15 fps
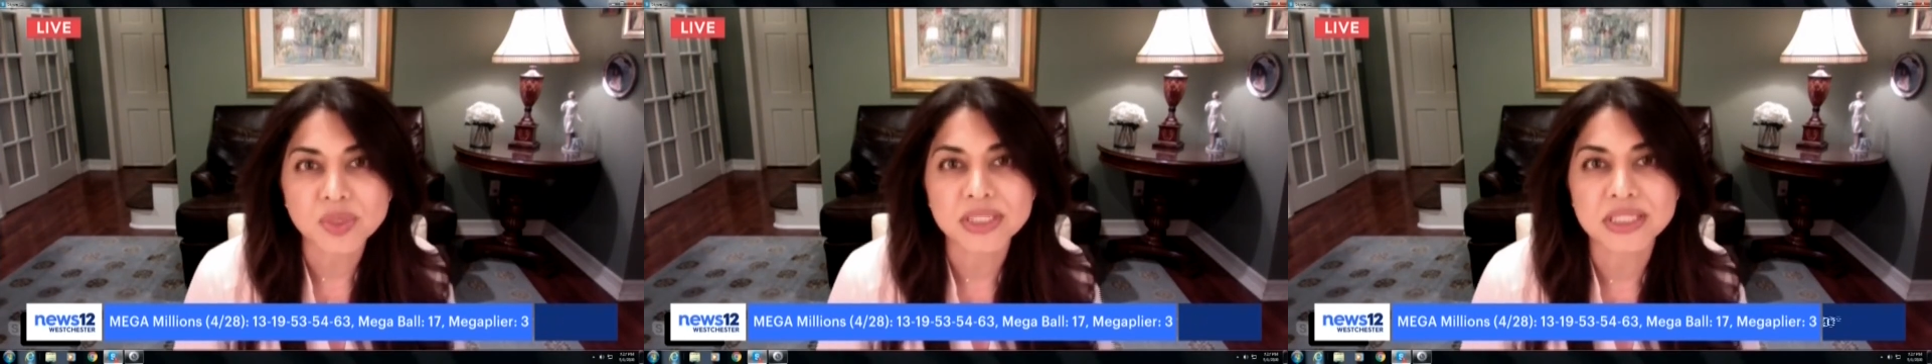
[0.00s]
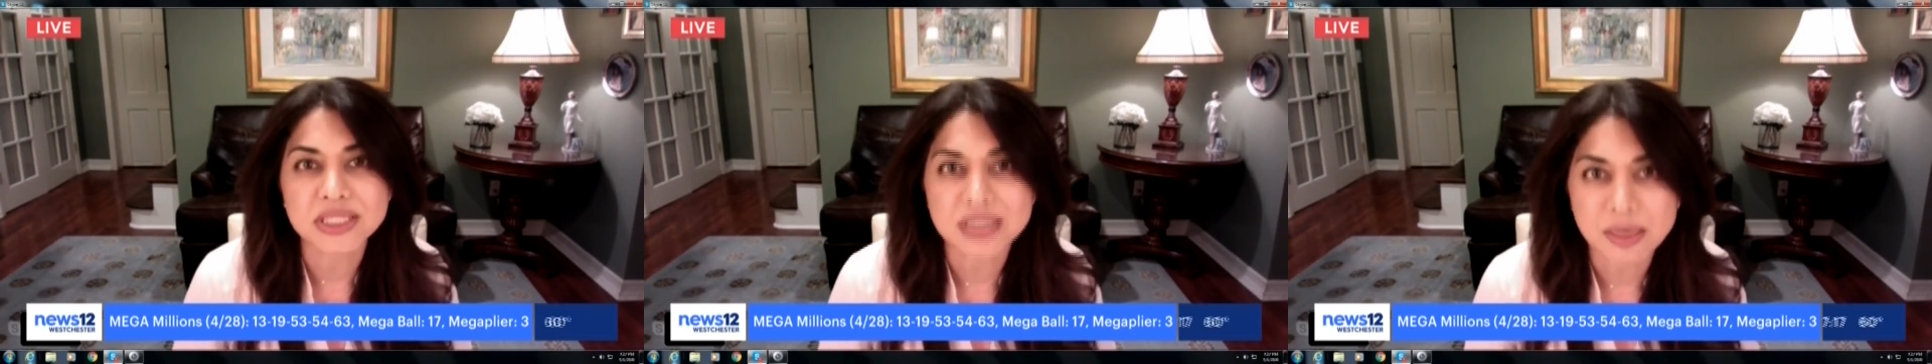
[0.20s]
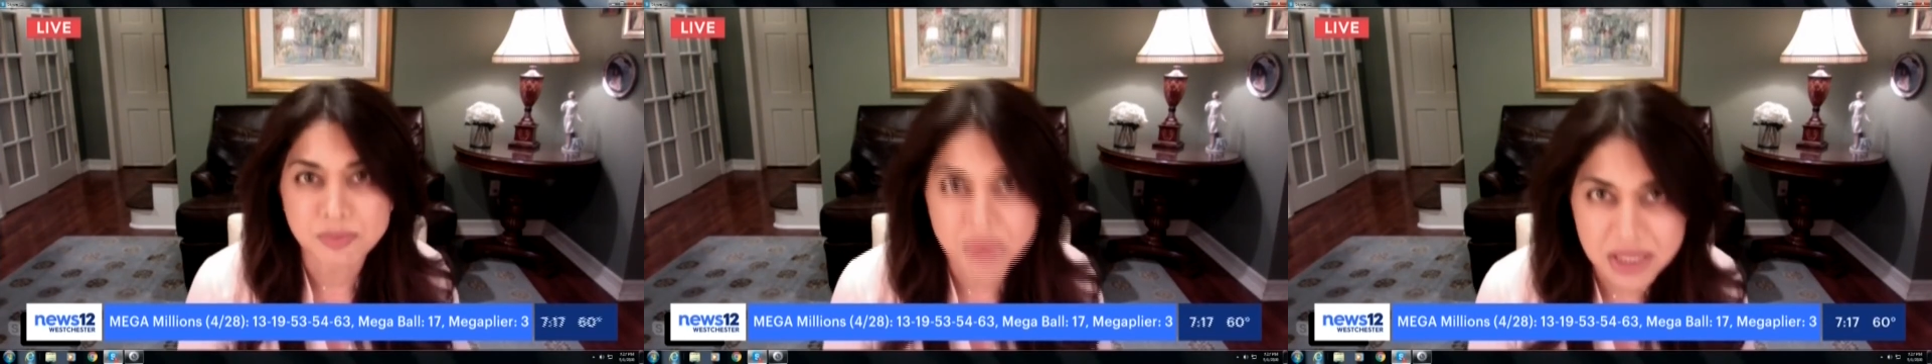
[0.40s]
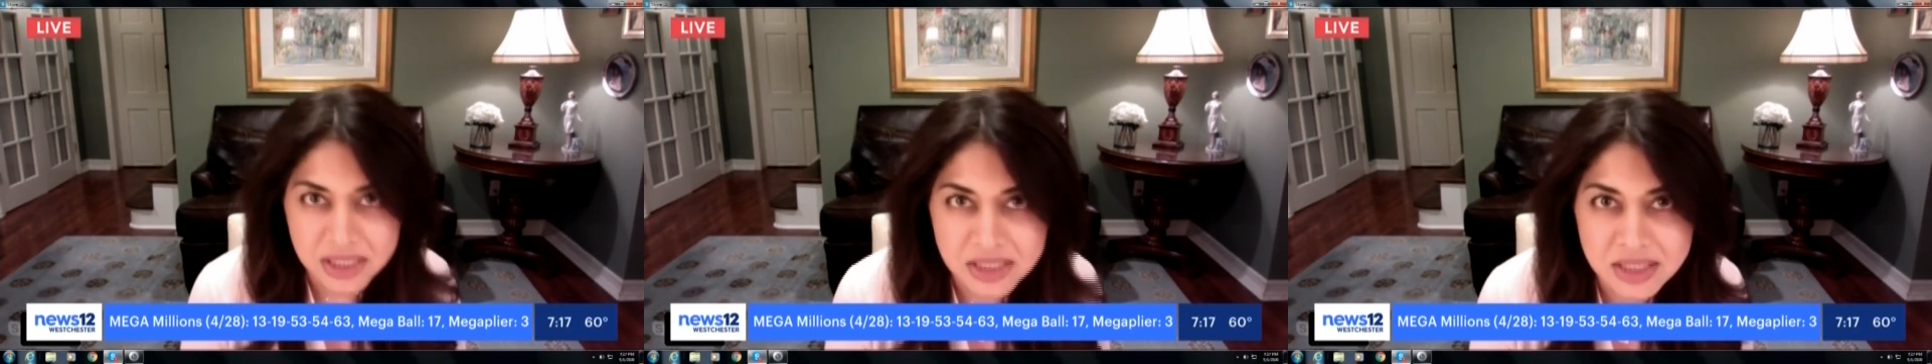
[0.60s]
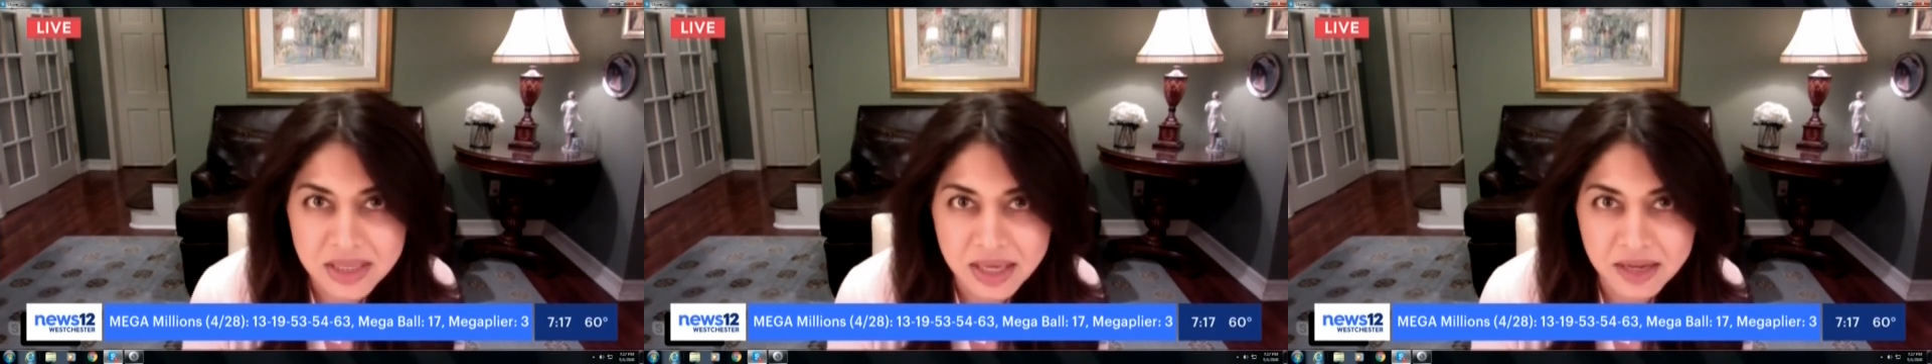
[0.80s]
step
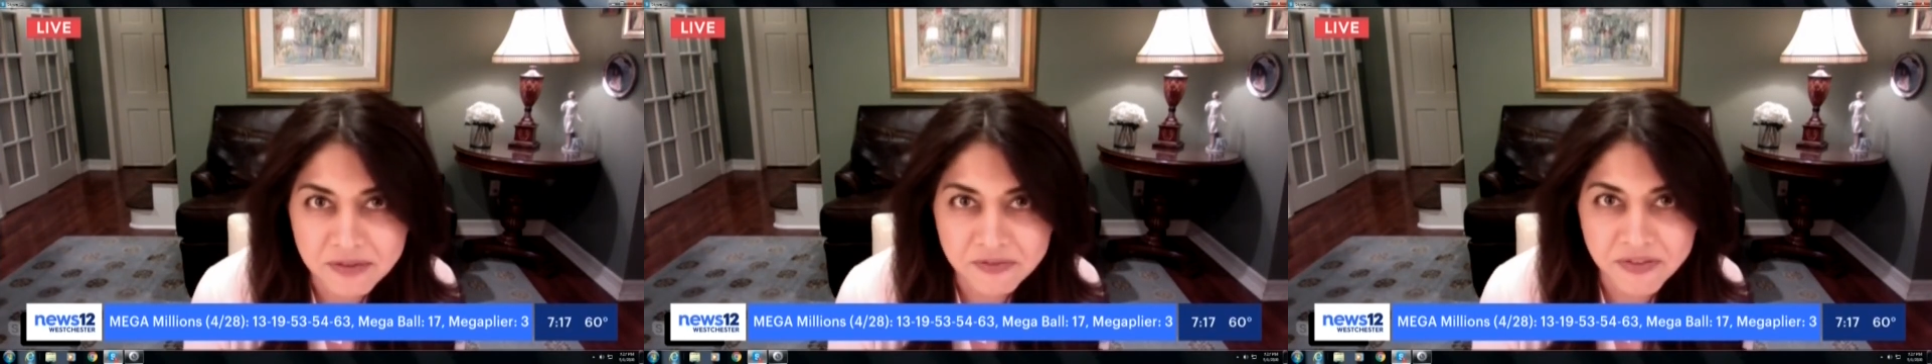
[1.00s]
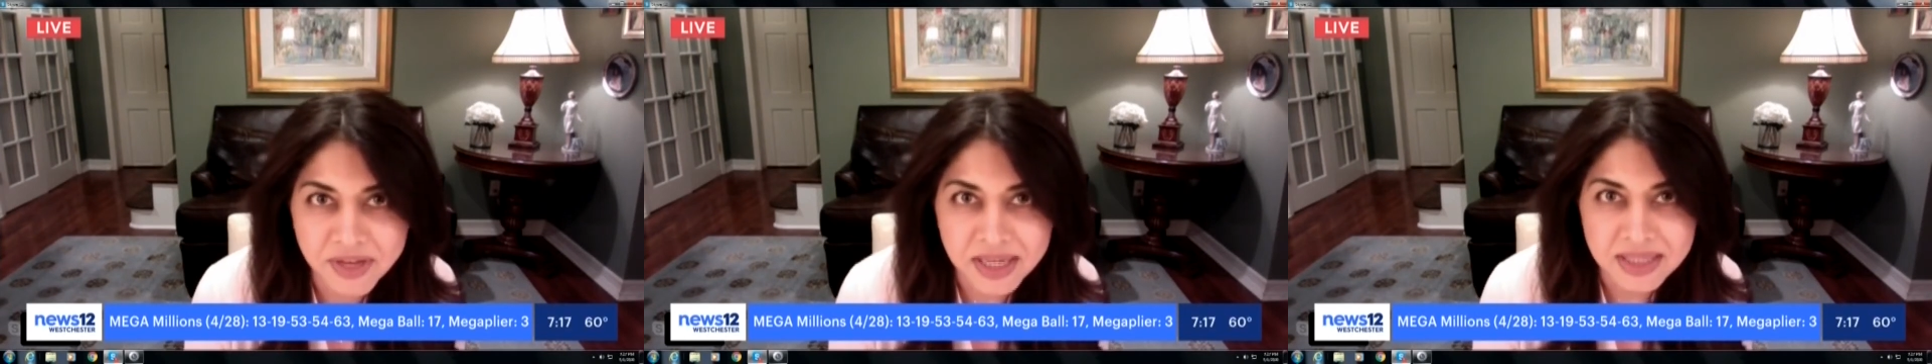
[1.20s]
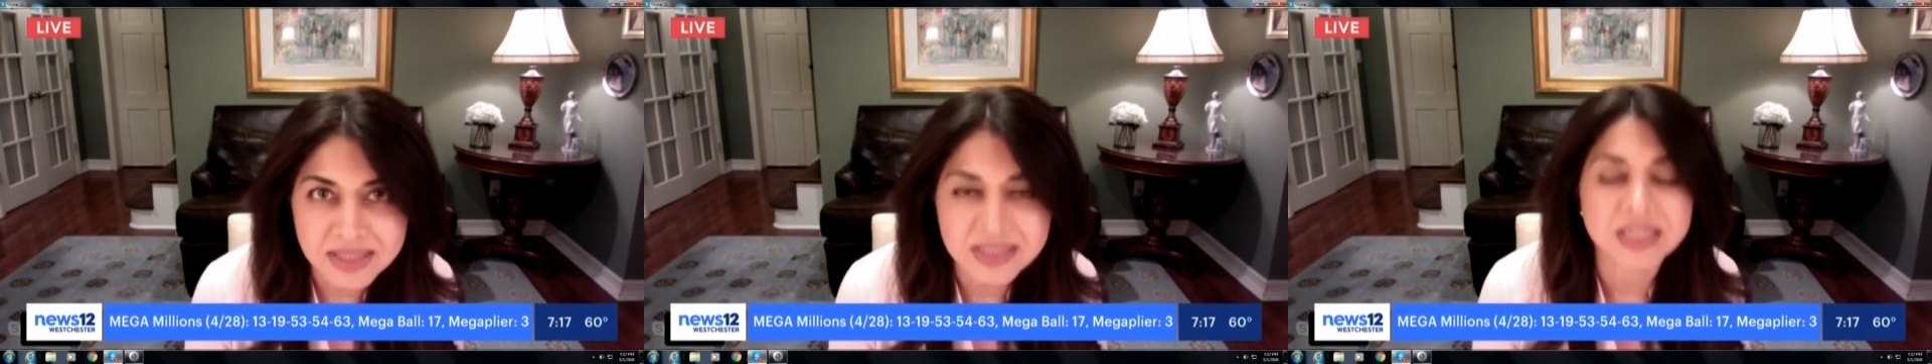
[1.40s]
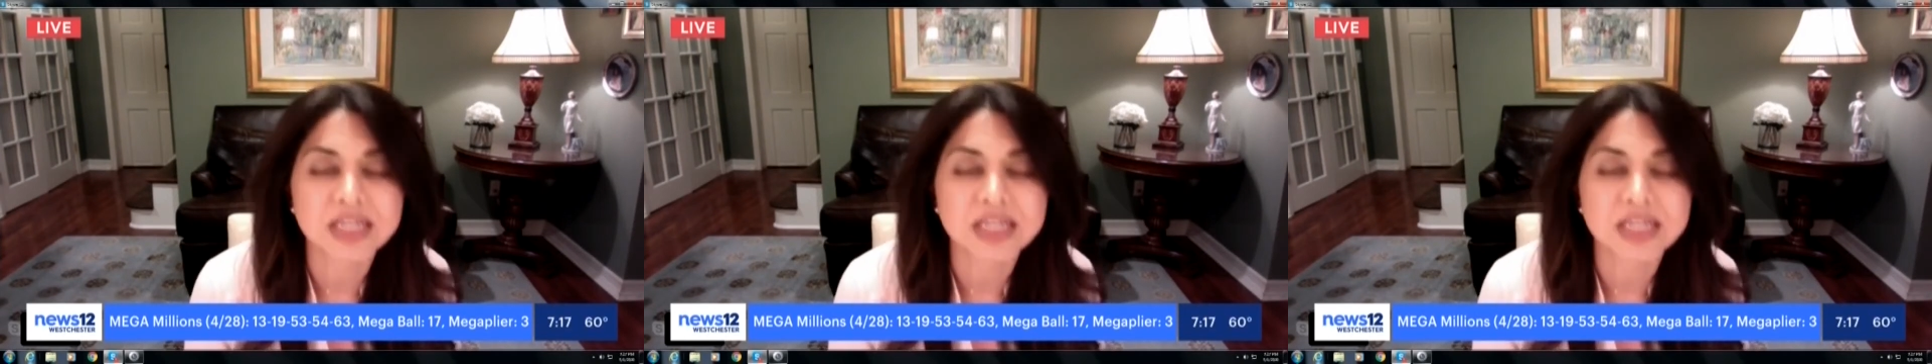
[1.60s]
into that phase,